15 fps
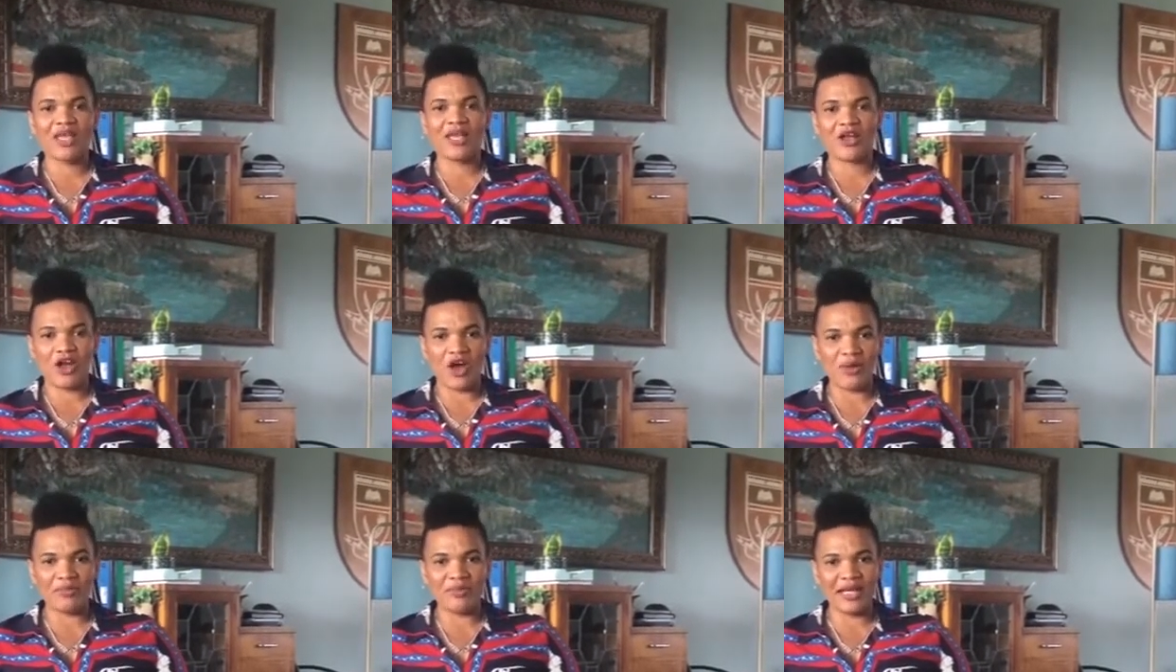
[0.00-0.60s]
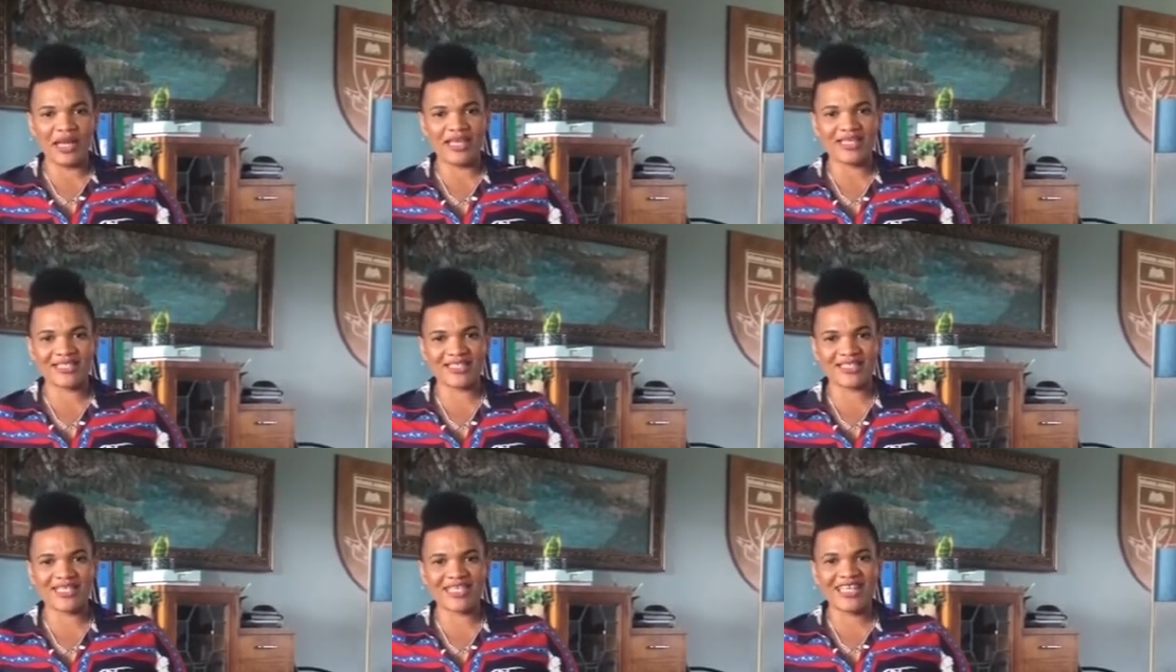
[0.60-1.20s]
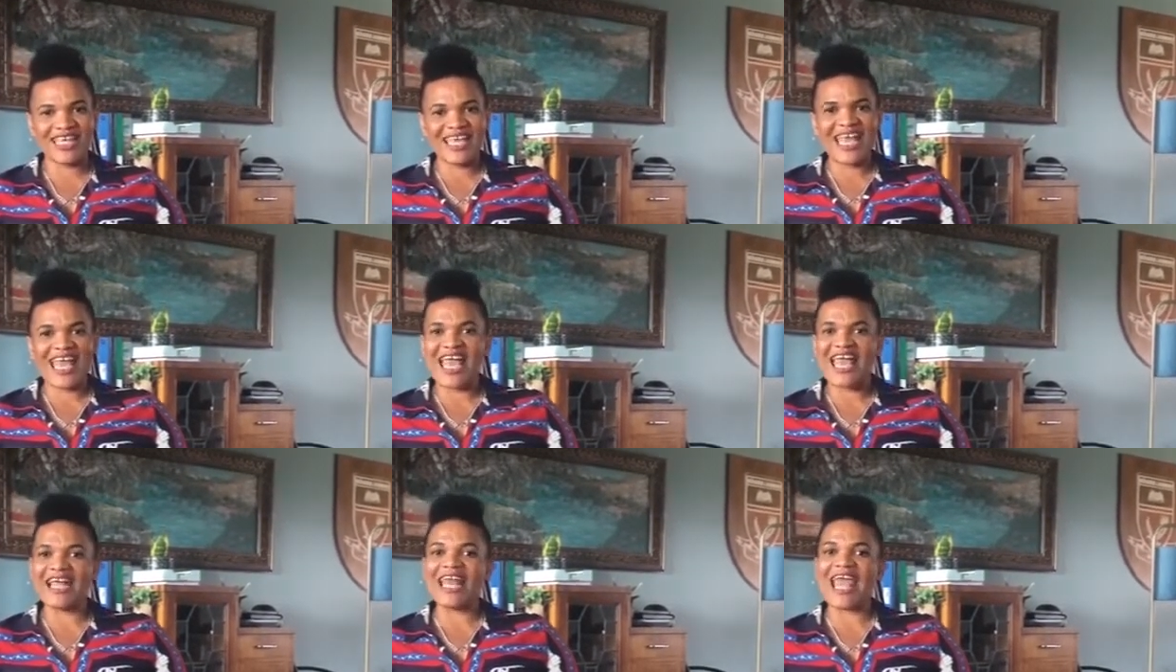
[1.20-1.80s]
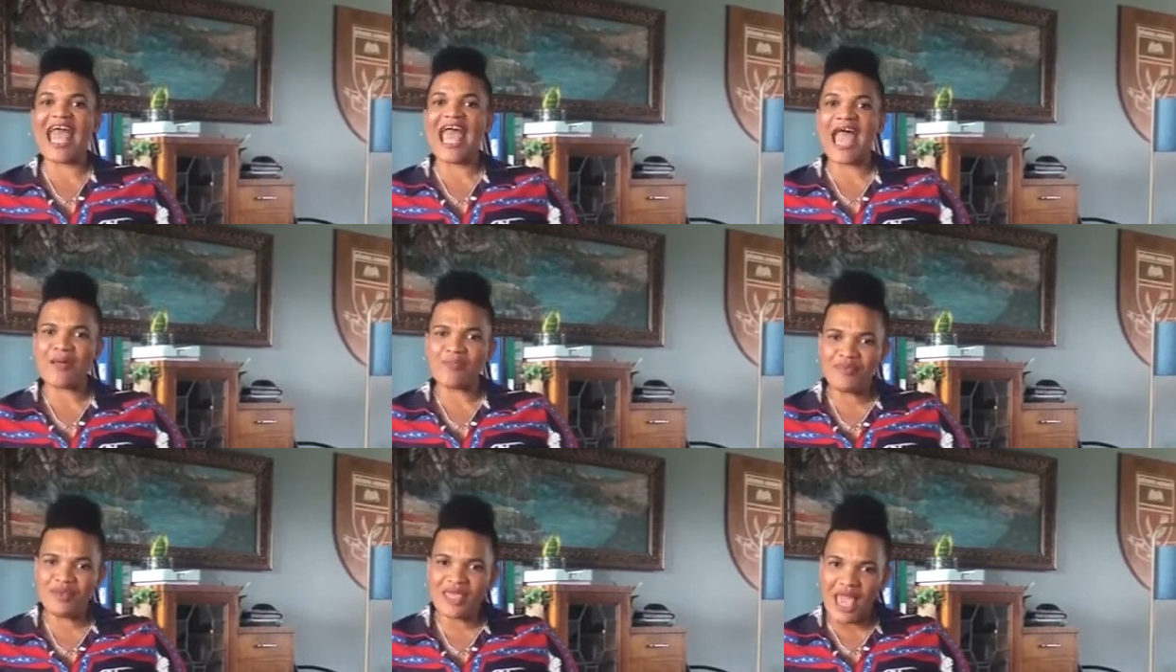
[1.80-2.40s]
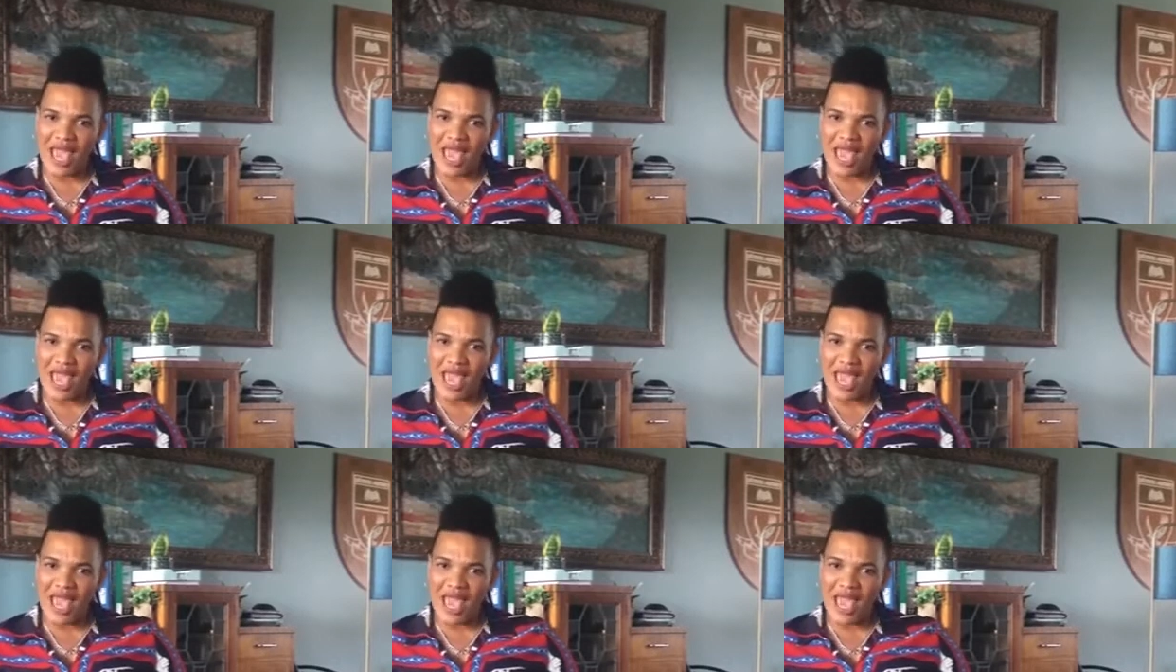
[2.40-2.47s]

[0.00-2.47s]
God bless. And happy